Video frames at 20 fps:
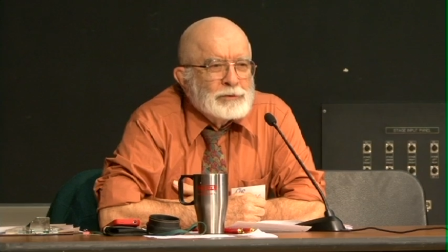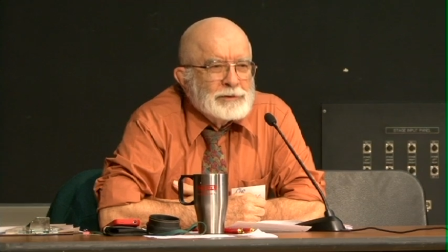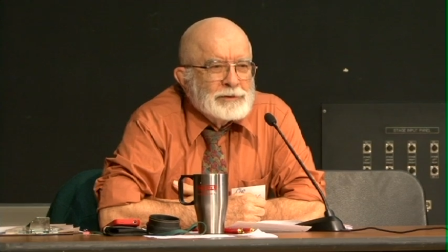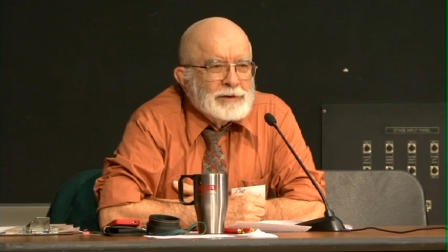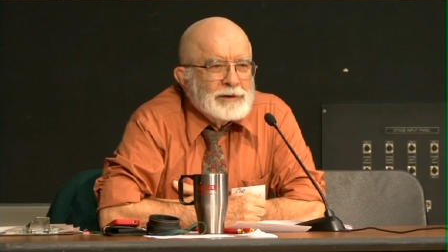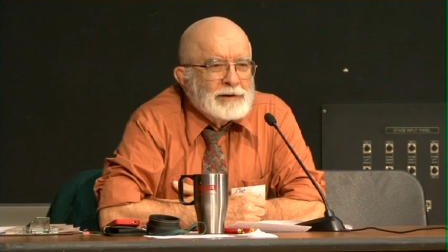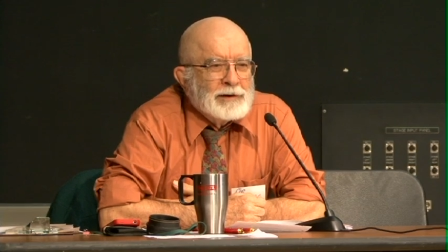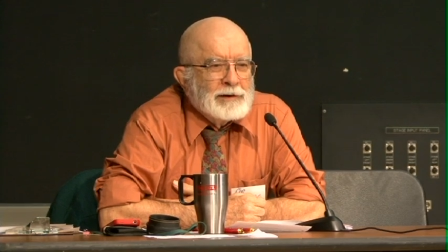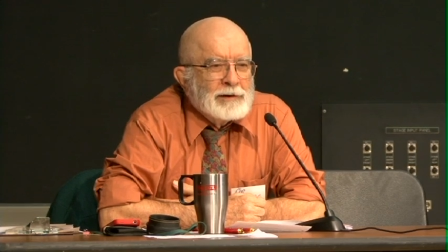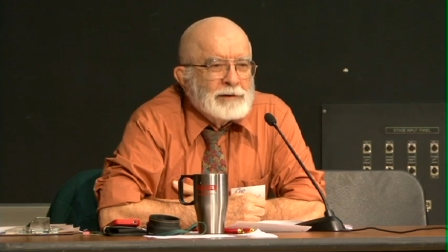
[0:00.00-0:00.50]

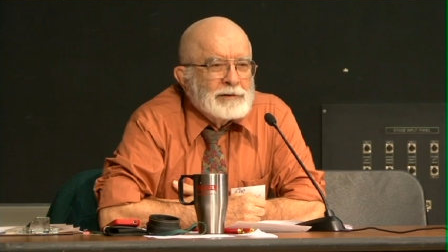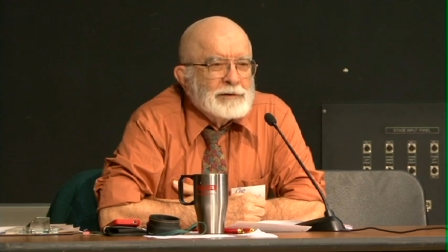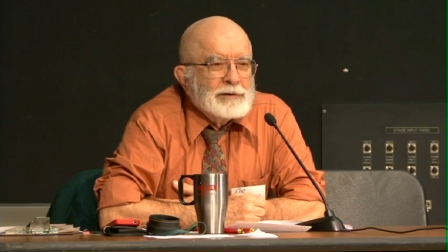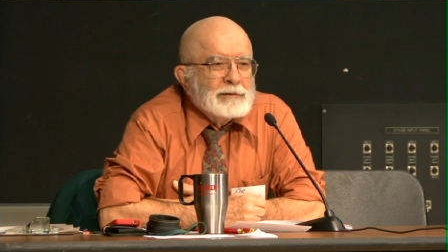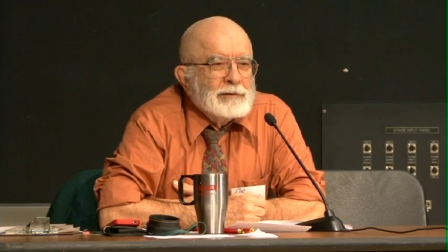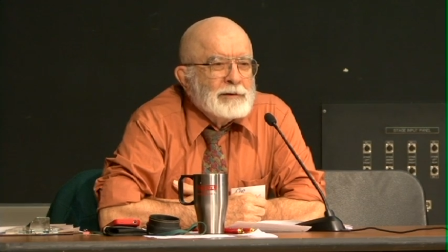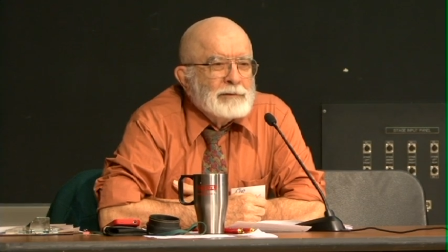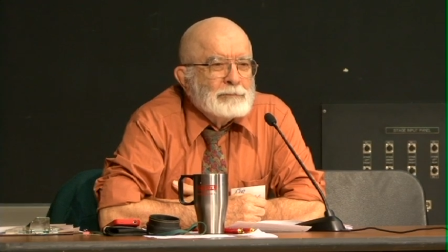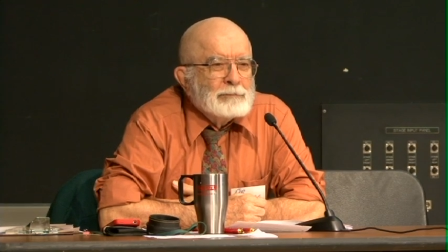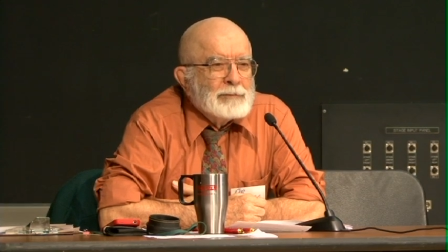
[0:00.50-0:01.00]
put
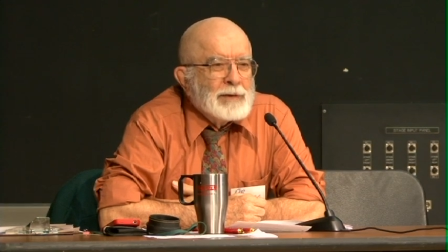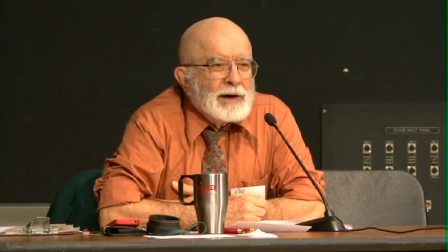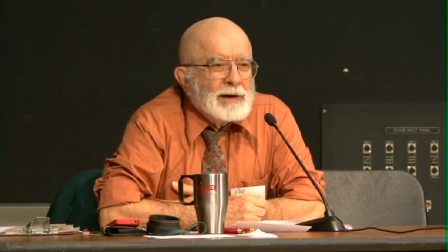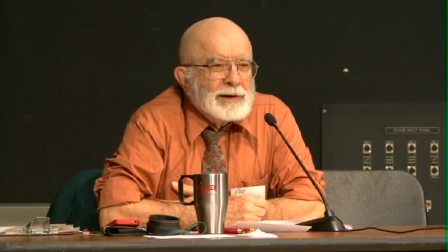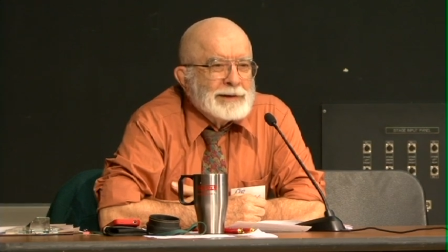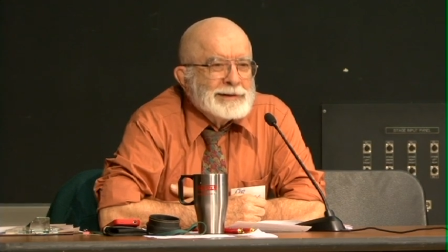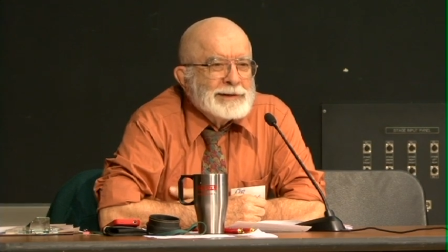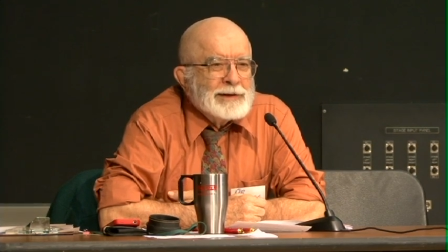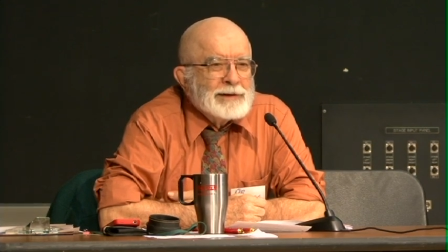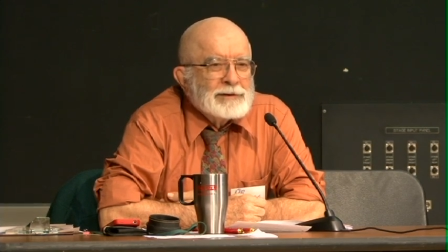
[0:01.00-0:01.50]
on
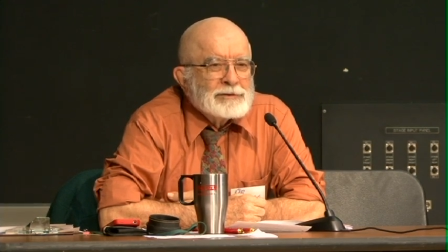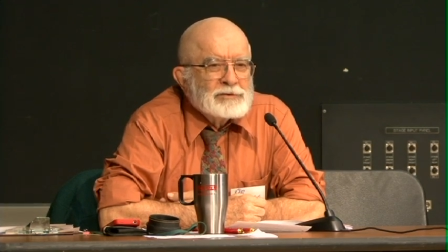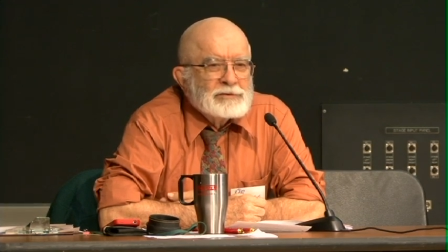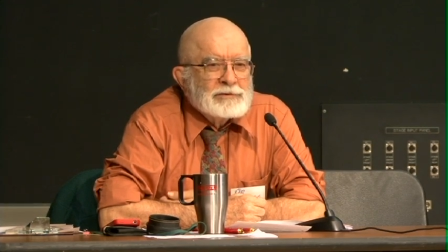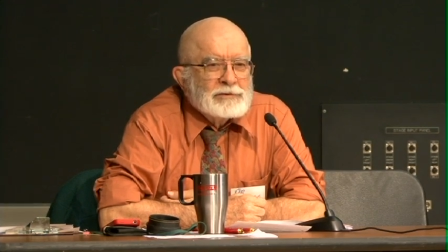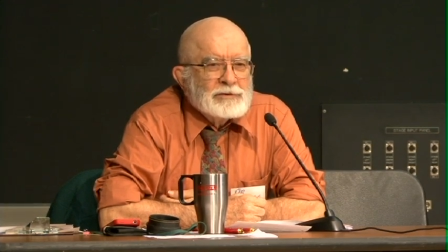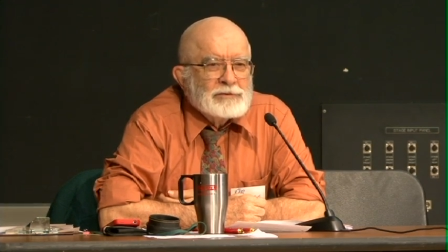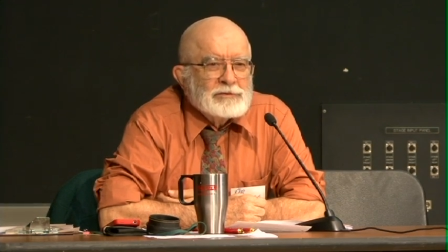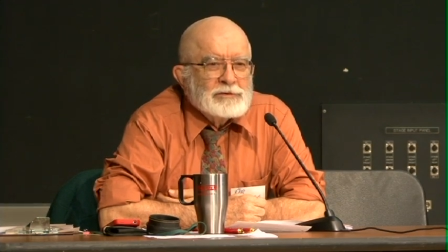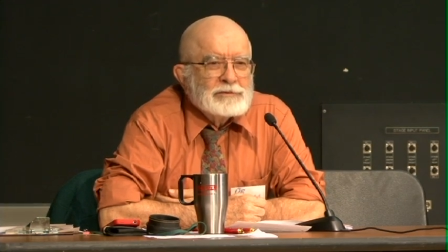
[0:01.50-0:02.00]
my
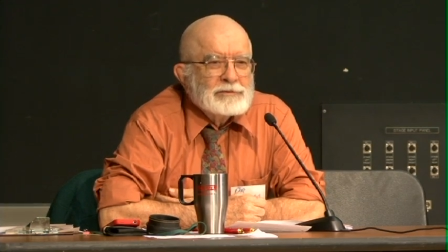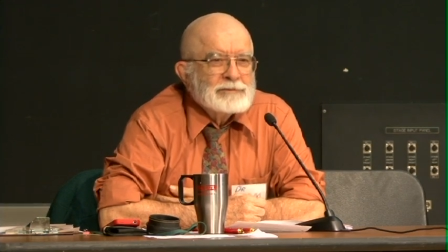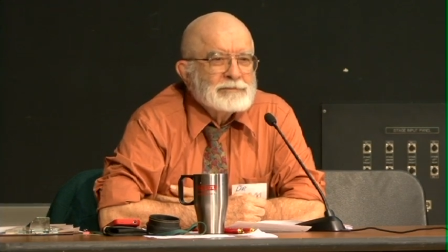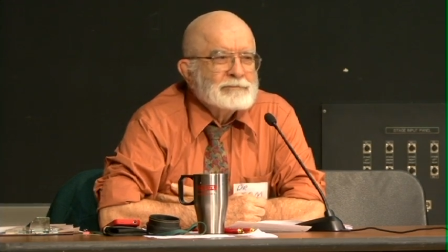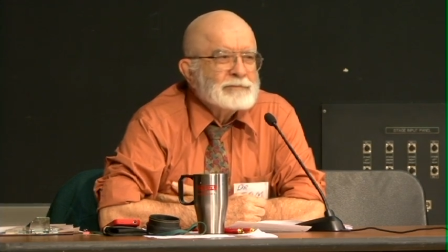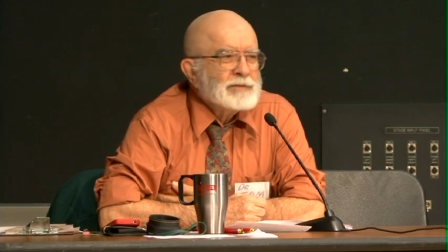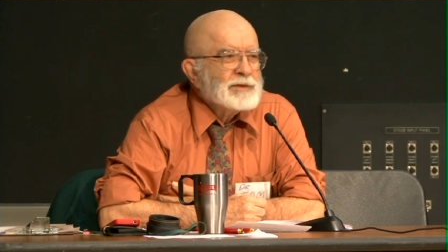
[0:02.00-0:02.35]
Texas